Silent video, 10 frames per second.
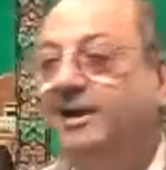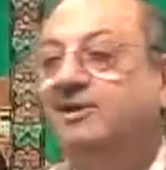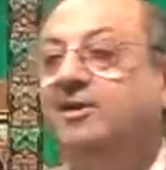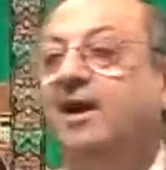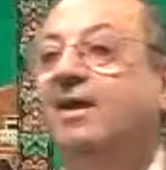
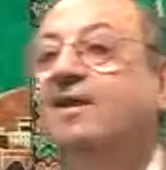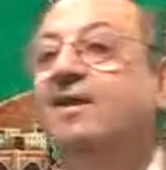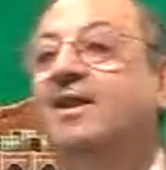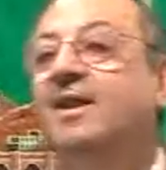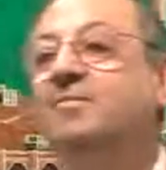
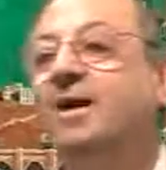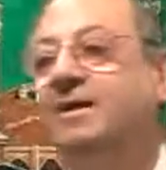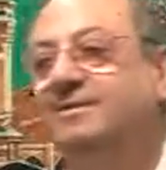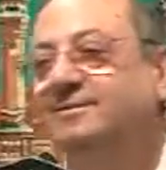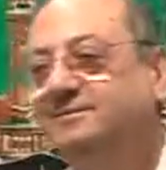
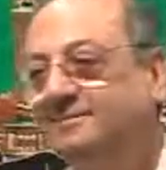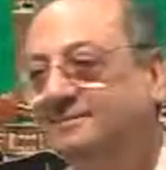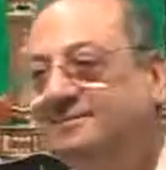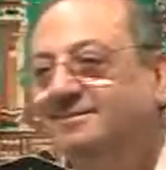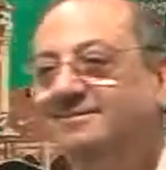Ta'allama.
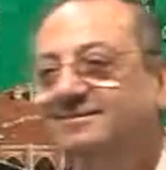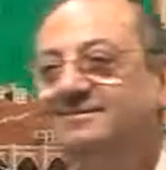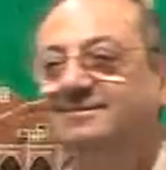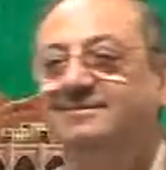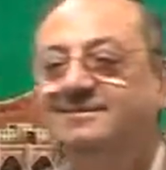
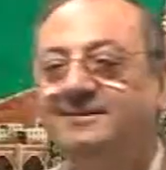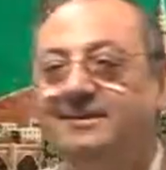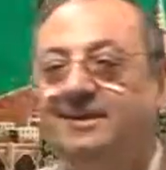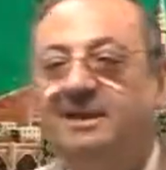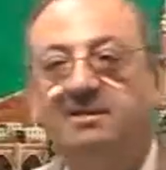
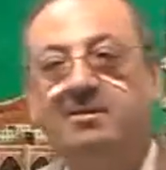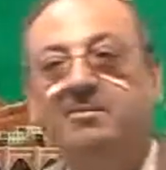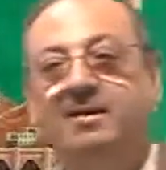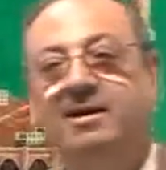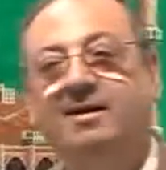
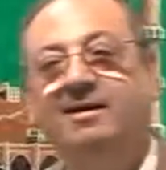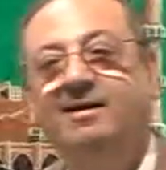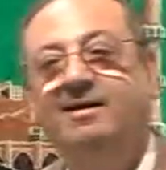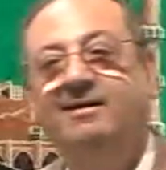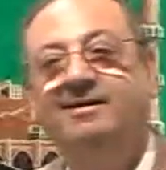Remember,
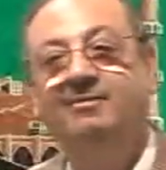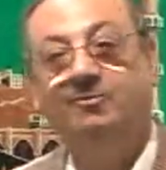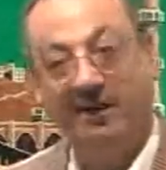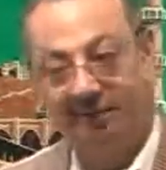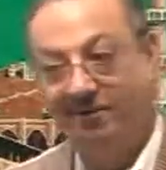we
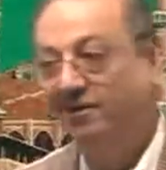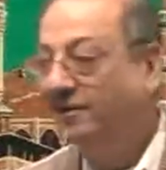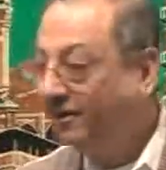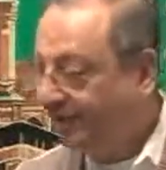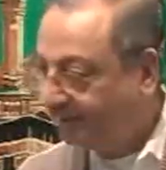have already
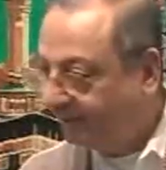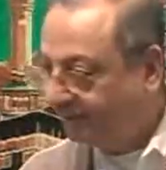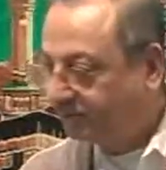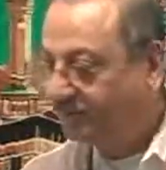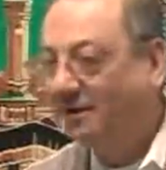done
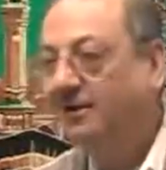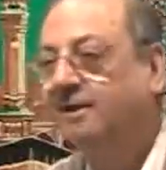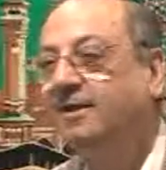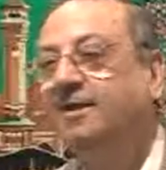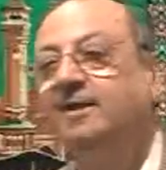this.
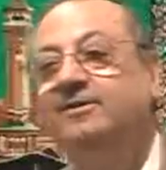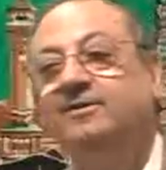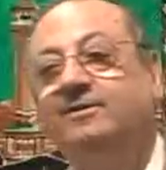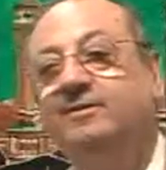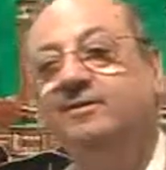
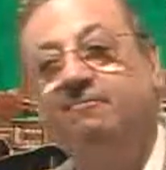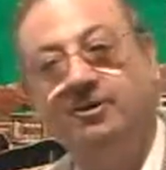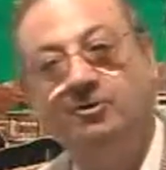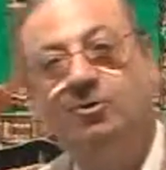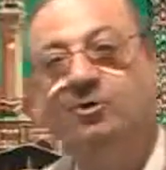When
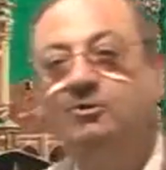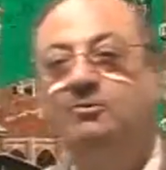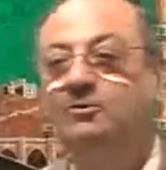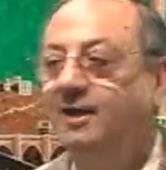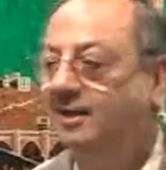you go to
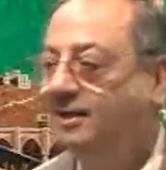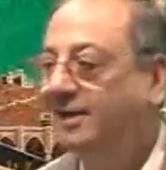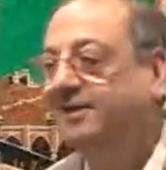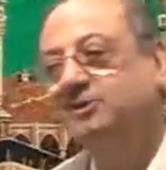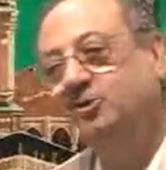Mudariya,
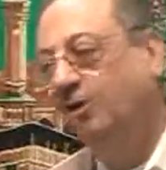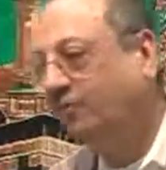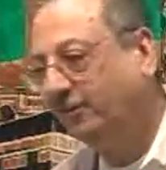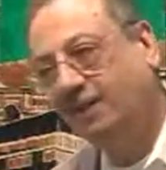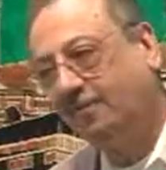it is all
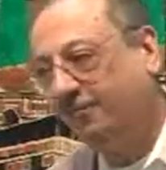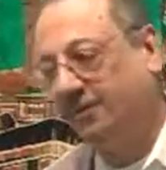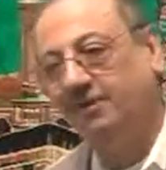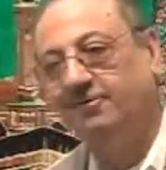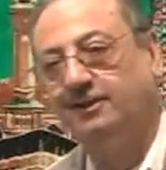fatah,
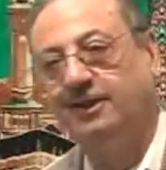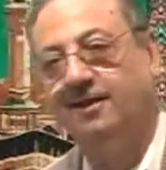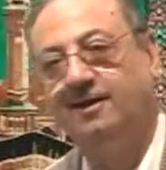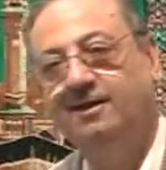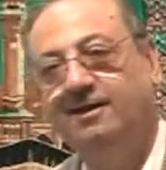fatah, fatah.
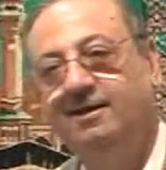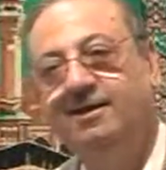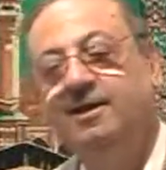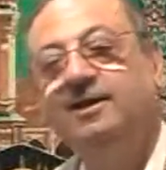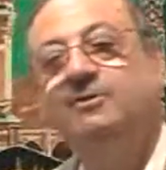
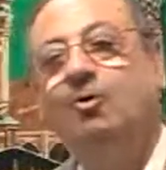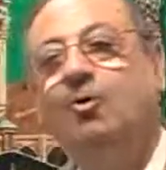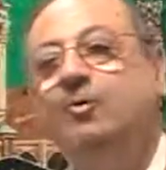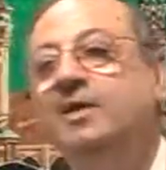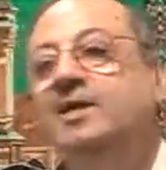The
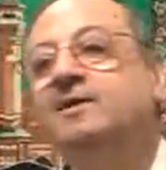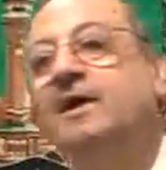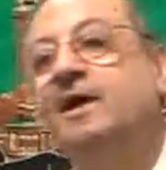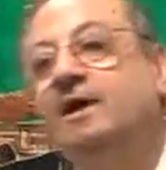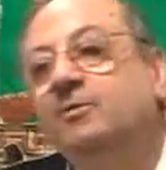only time